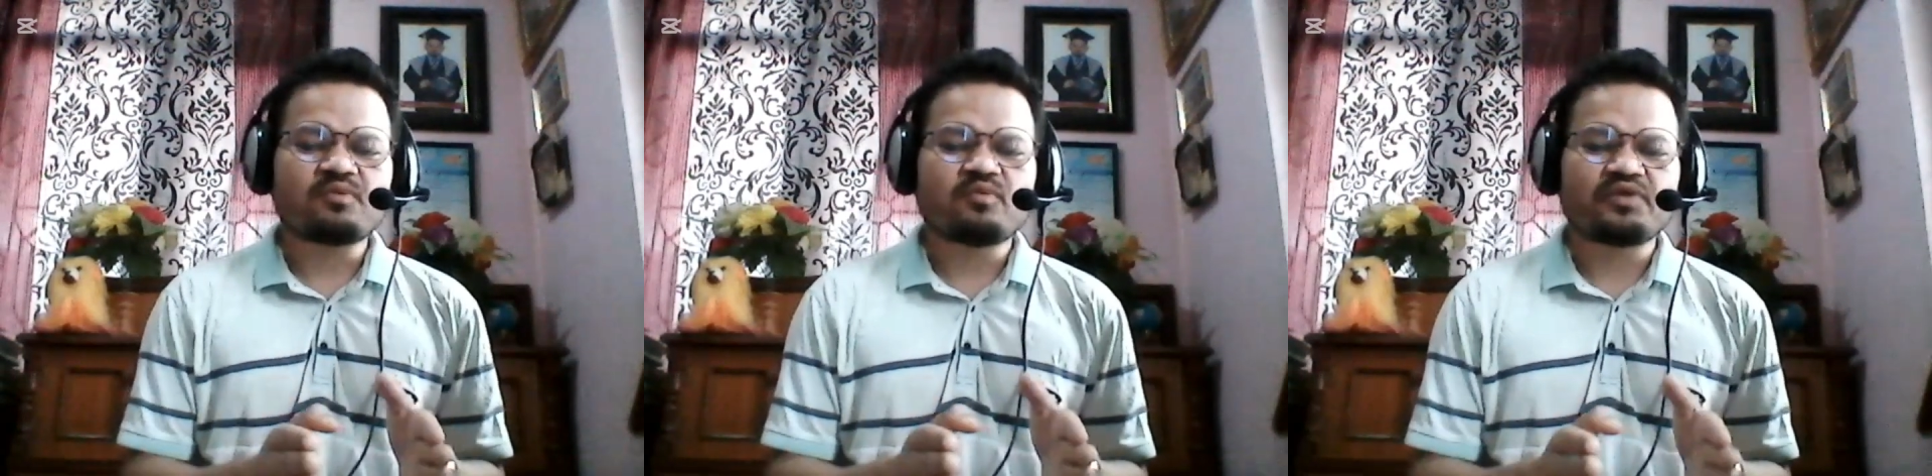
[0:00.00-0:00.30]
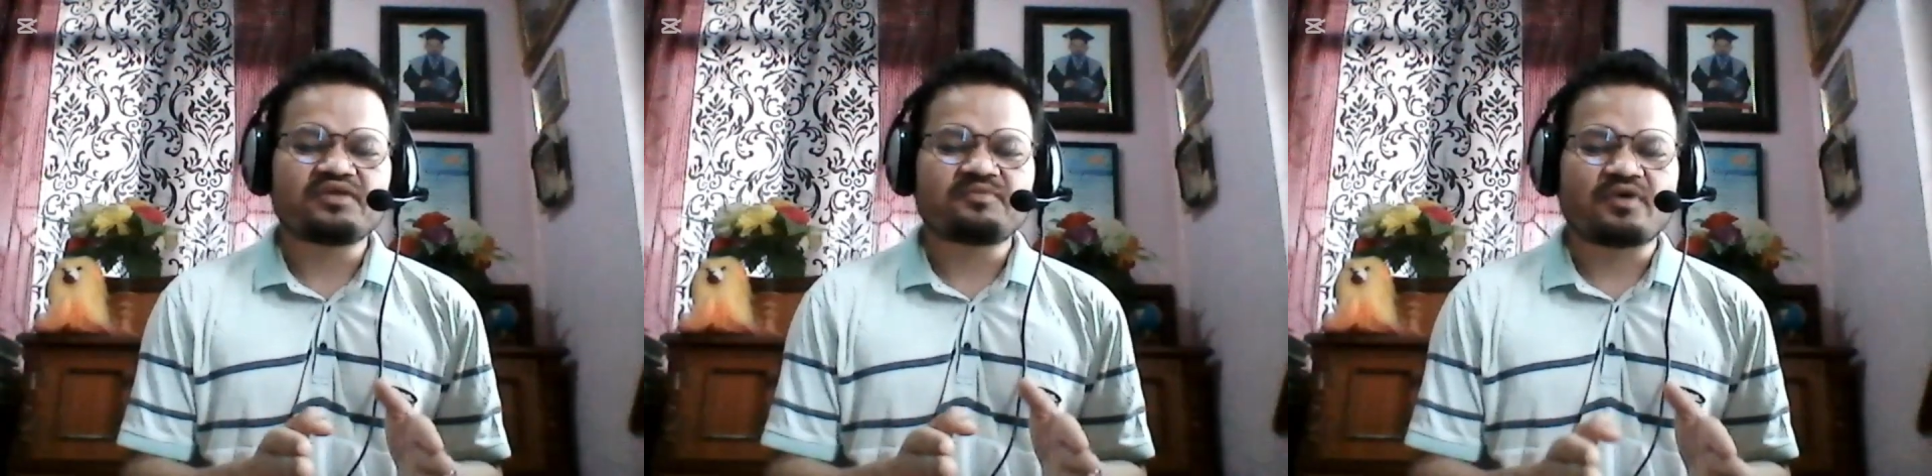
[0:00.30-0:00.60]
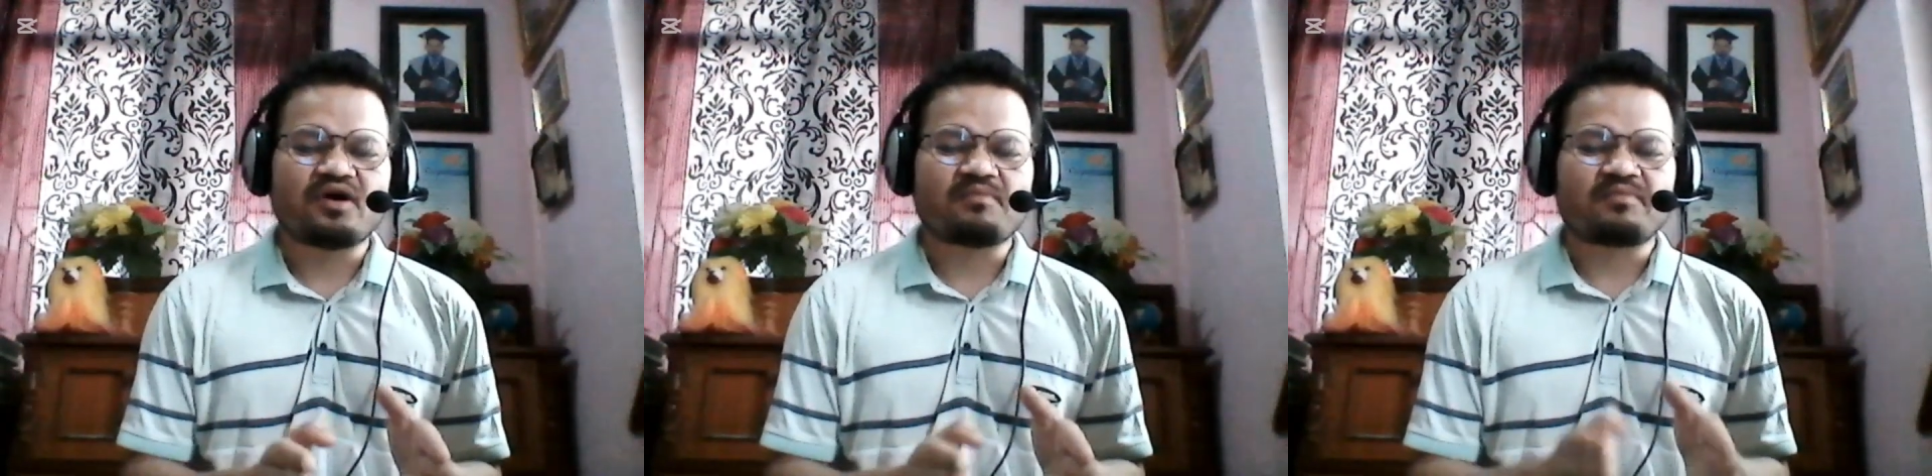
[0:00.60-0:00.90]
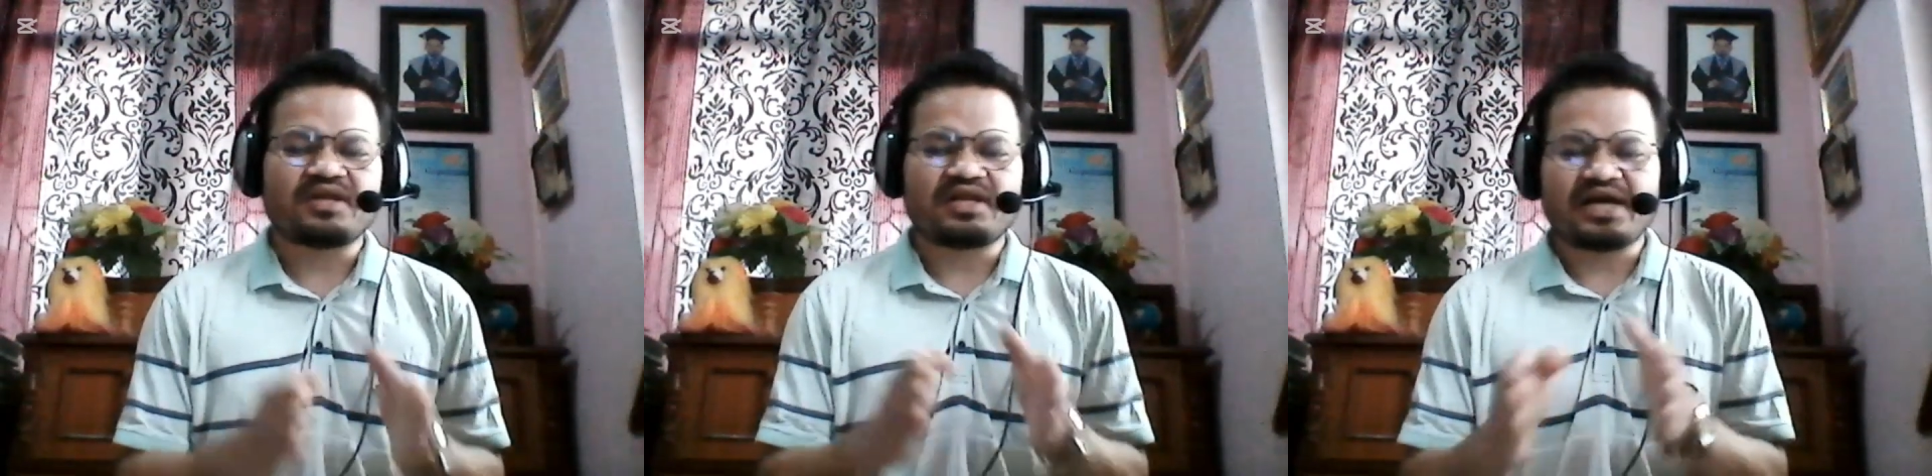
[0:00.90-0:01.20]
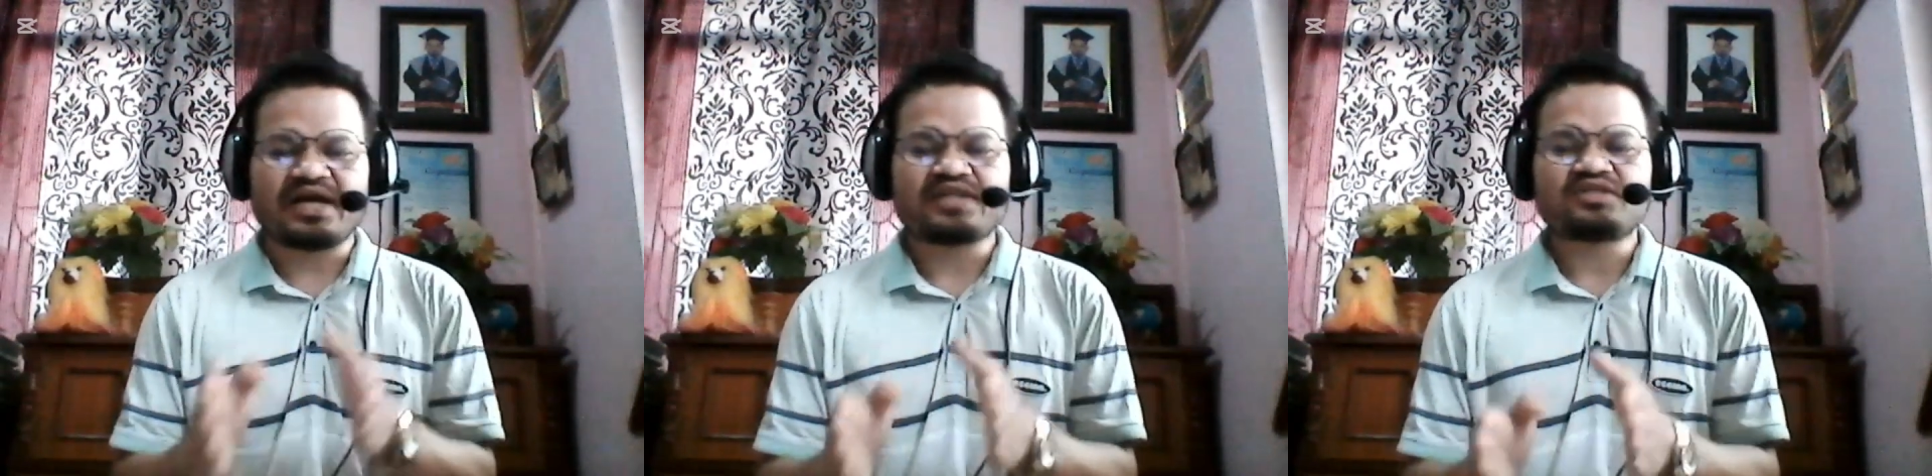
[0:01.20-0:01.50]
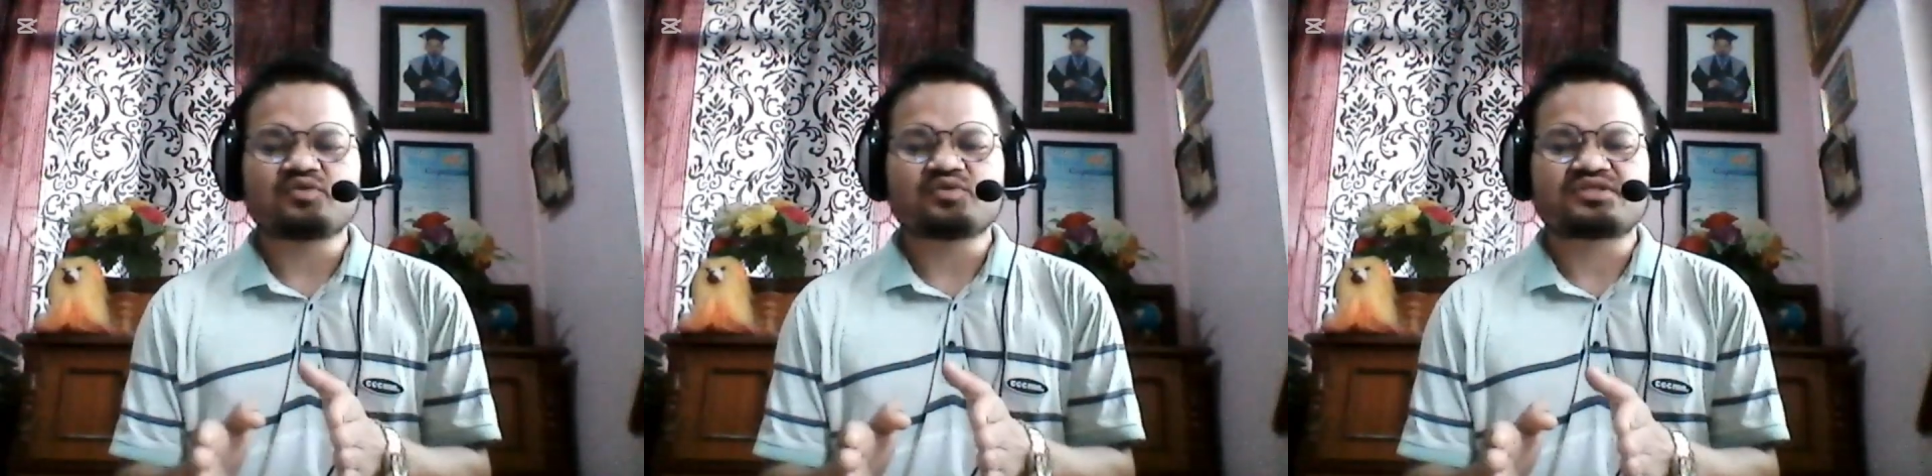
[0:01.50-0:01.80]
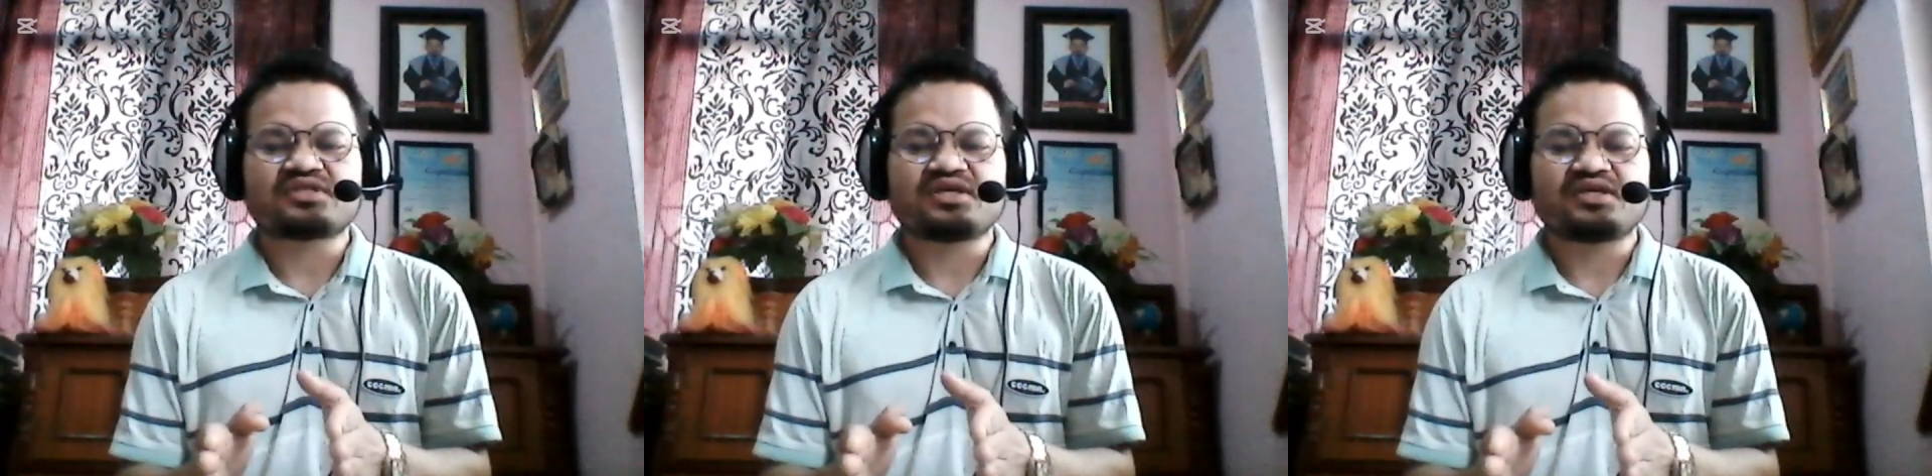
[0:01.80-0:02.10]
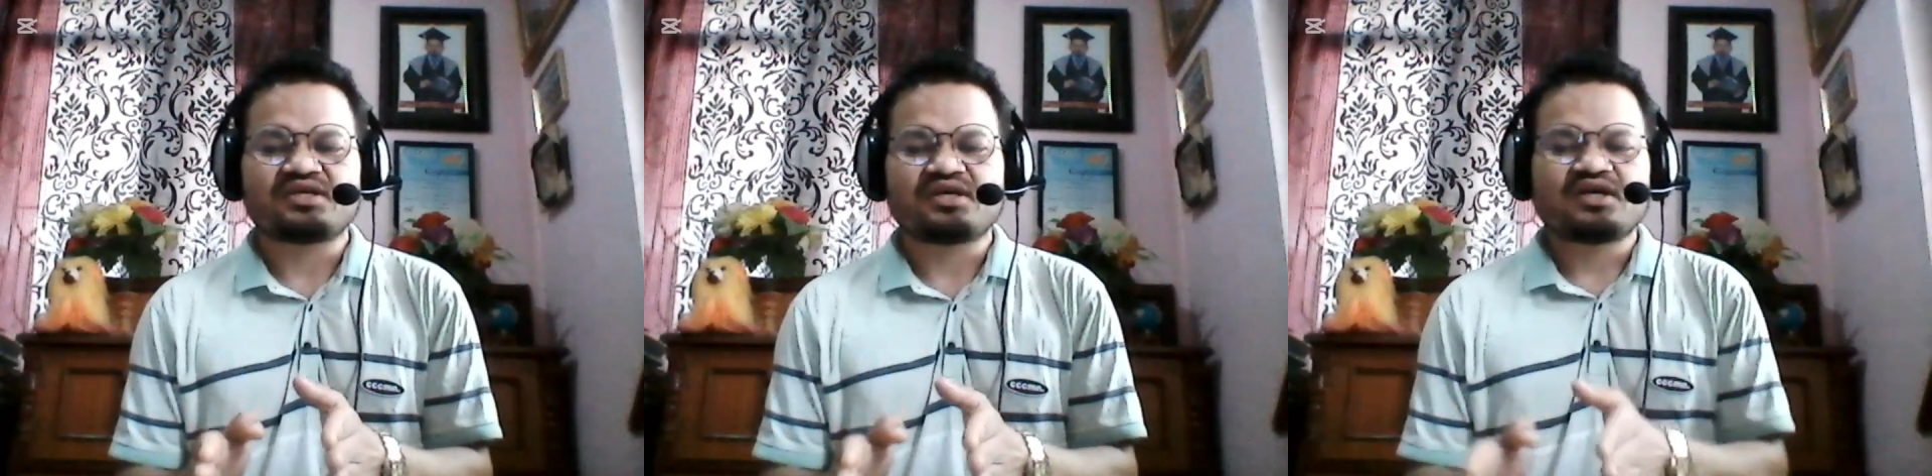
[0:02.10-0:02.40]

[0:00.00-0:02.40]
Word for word: wind from land to sea,